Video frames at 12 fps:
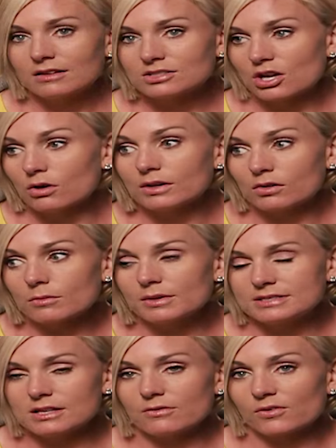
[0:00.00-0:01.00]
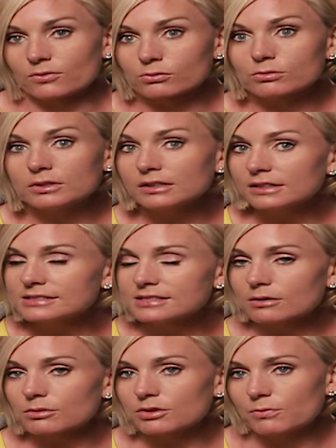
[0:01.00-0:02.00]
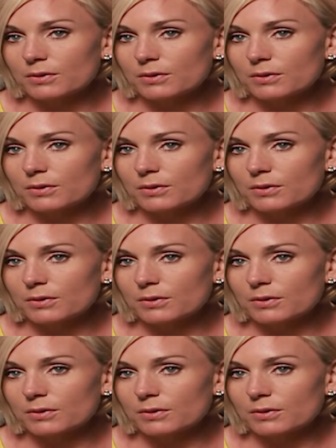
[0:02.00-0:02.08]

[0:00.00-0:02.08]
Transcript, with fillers: Tony or myself have really stuck with the